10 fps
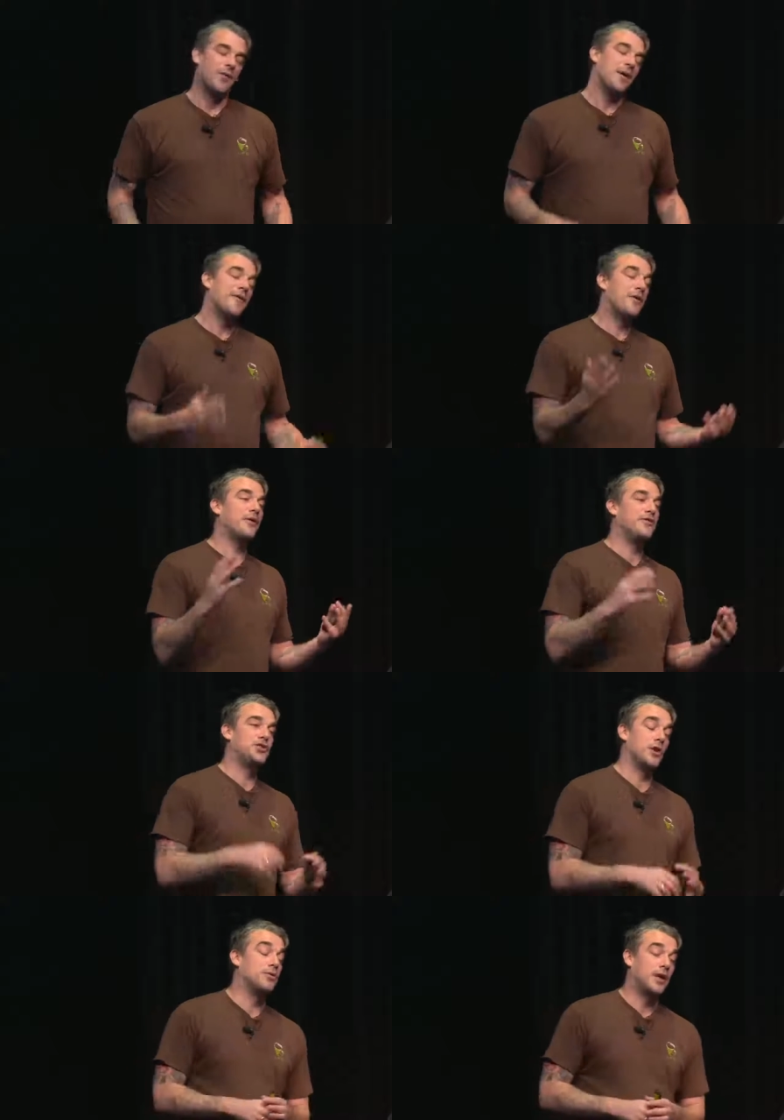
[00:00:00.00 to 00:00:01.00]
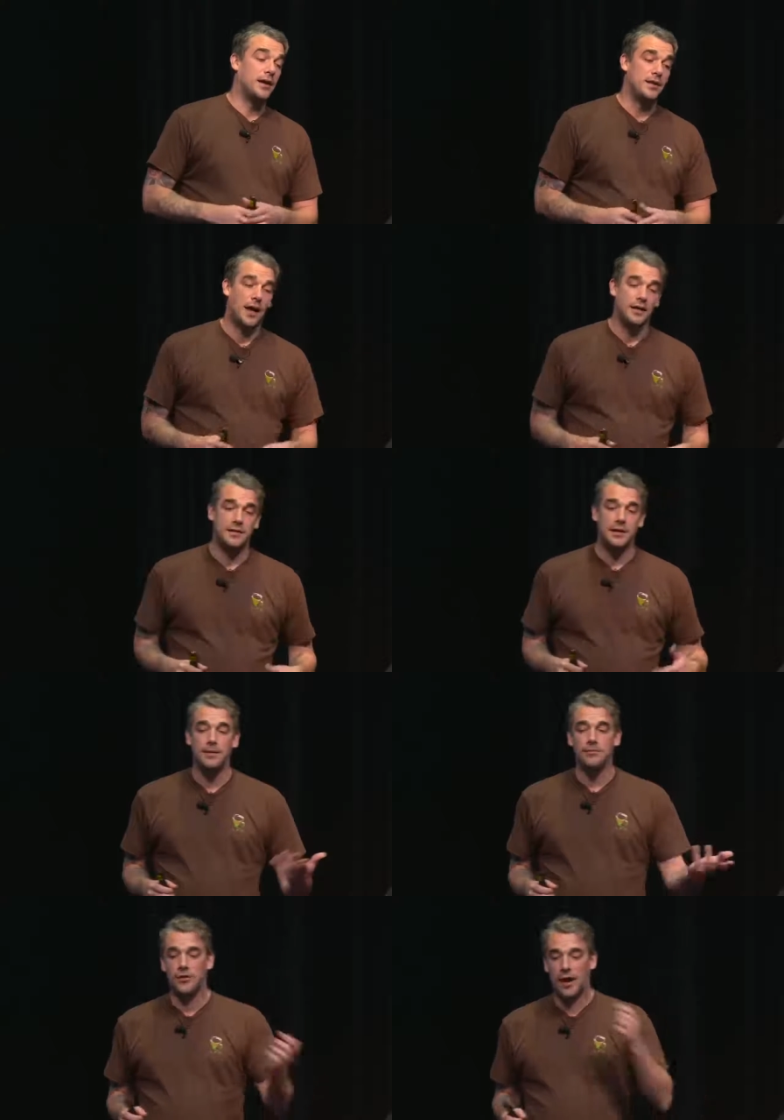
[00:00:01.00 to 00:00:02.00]
So I've always joked on, on
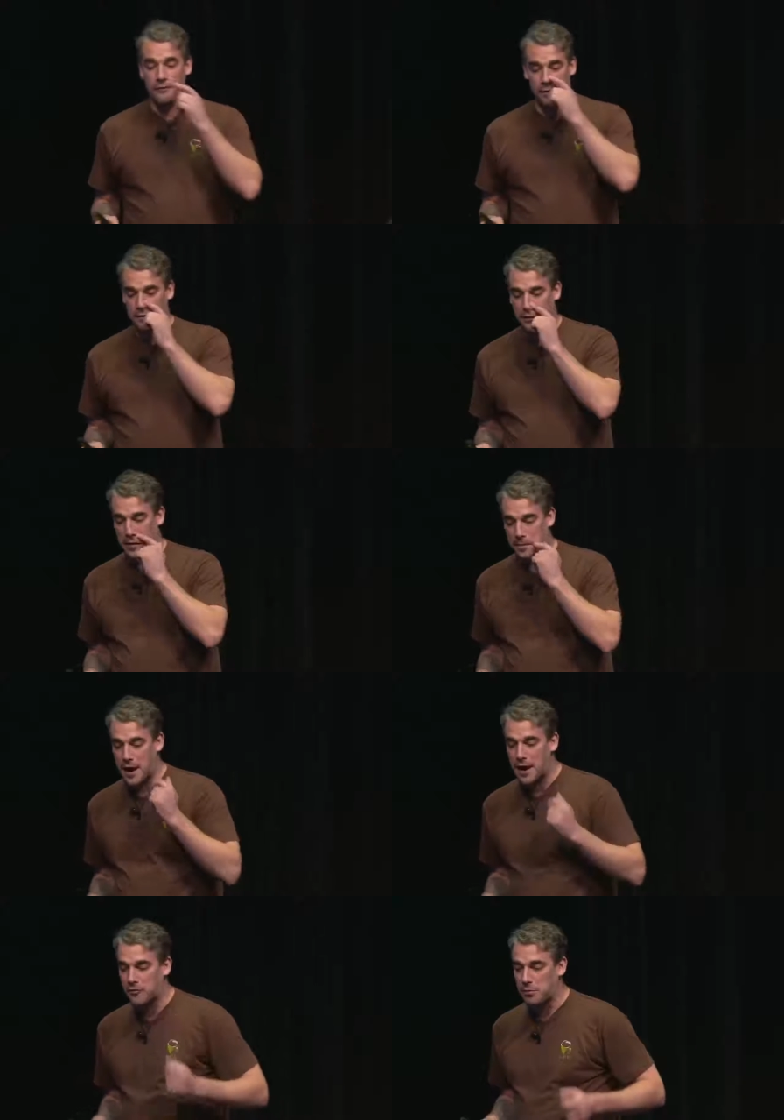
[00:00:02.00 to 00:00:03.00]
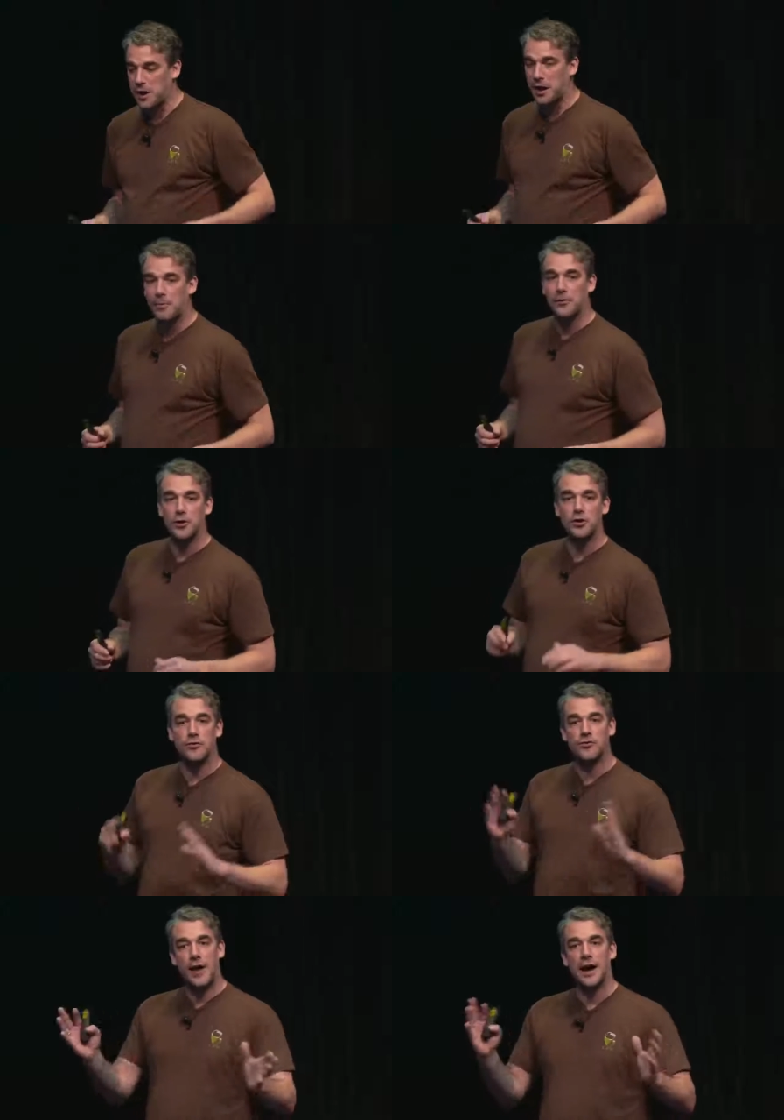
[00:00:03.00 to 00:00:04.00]
teams that I've worked with in the past, we came up with a
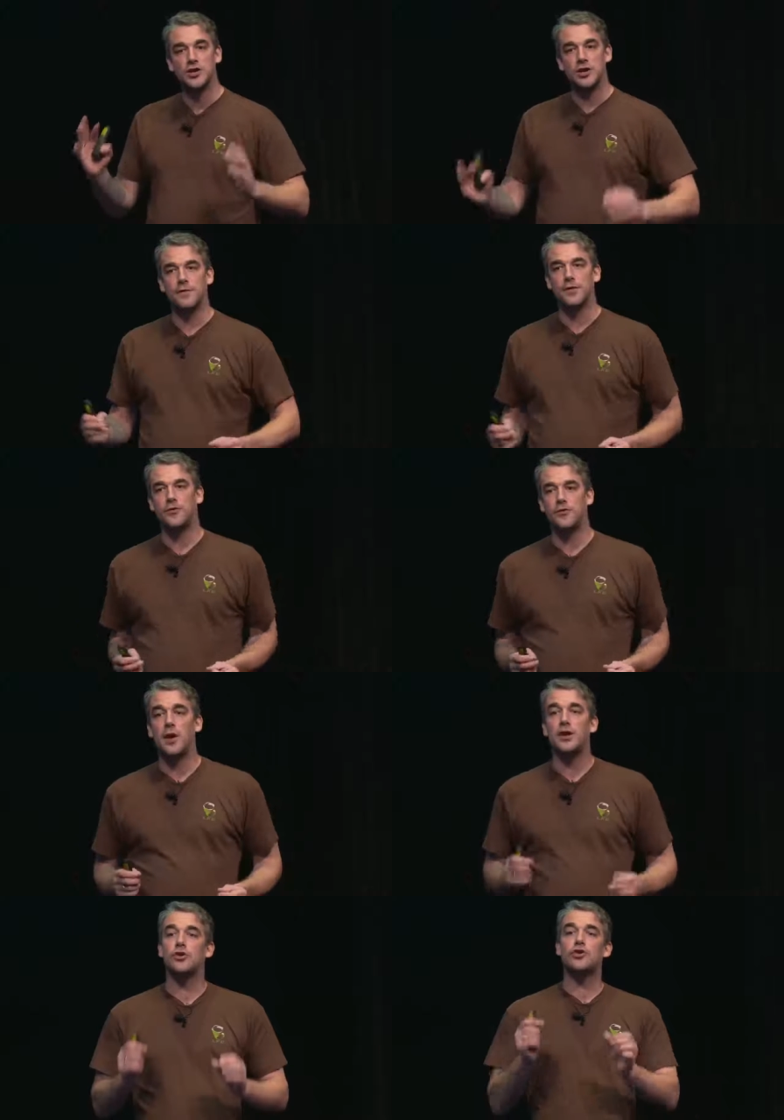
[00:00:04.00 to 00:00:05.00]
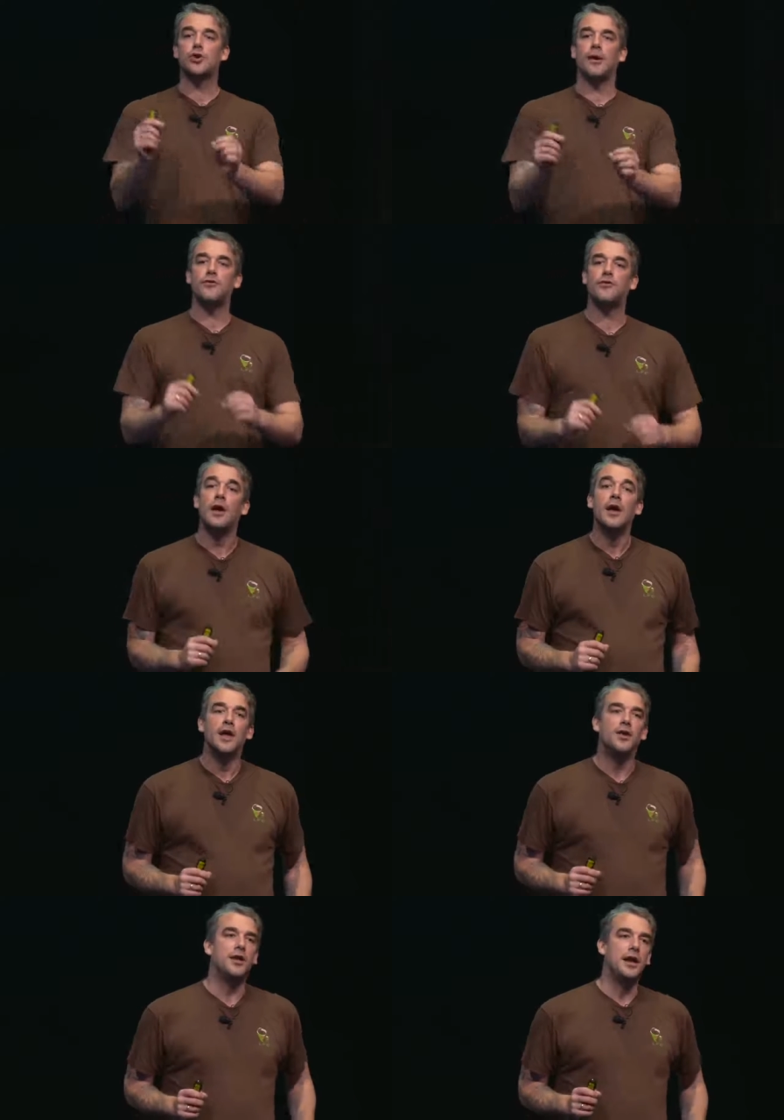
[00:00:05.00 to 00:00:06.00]
good strategy for this. You had your choice.
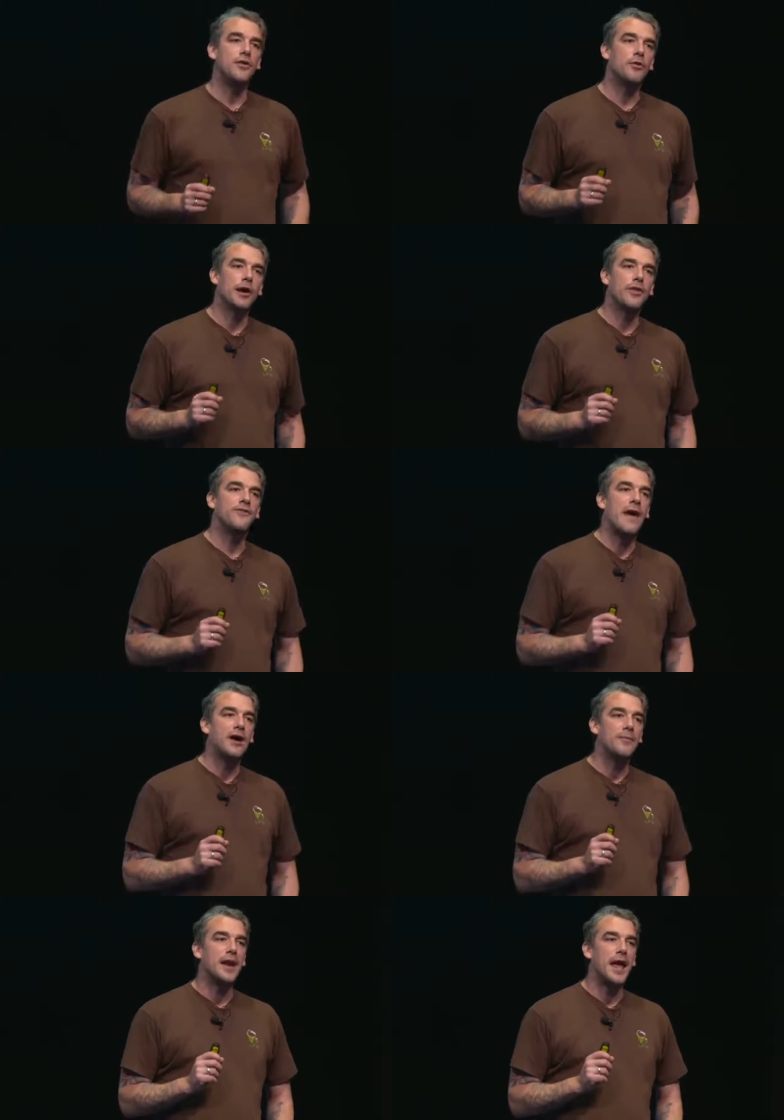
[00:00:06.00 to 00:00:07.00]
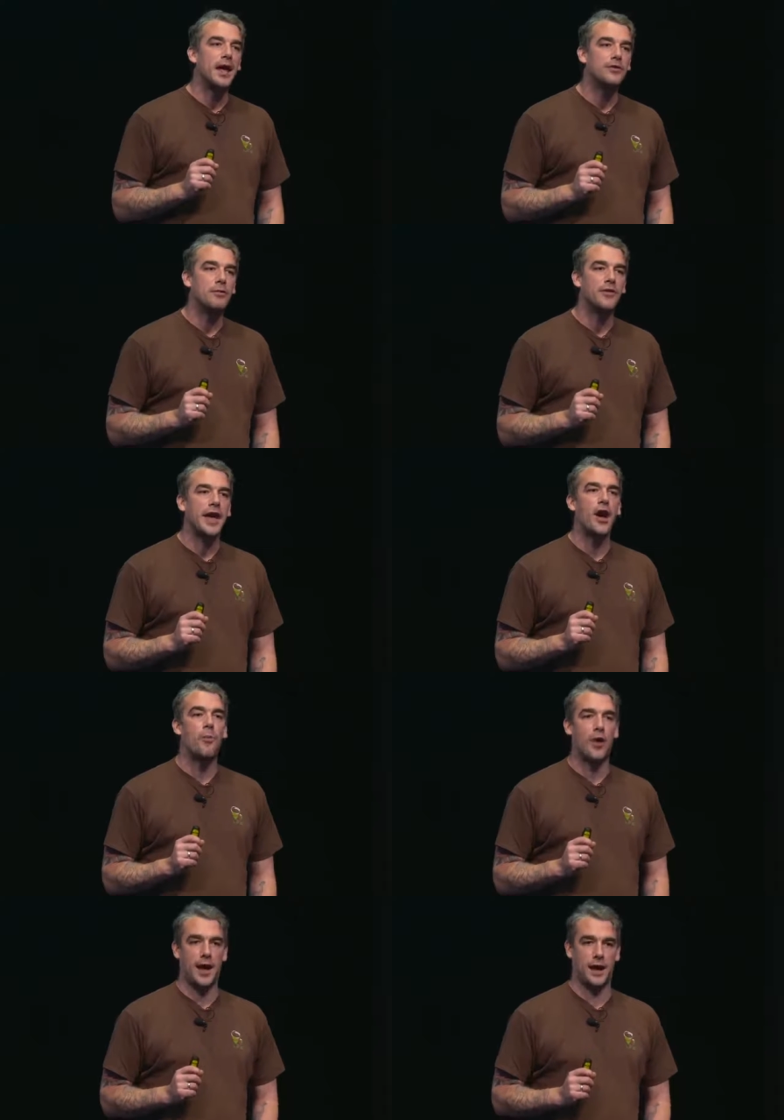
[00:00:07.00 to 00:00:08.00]
You could either wear the fireman hat or the
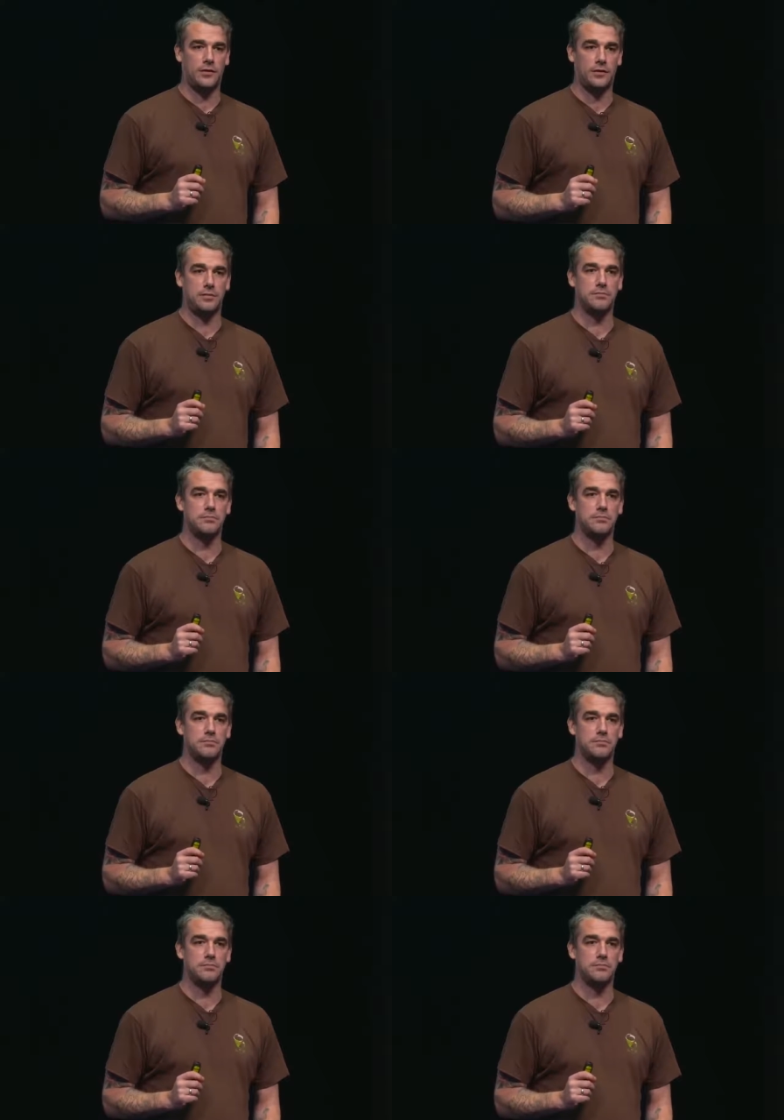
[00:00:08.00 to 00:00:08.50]
cowboy hat.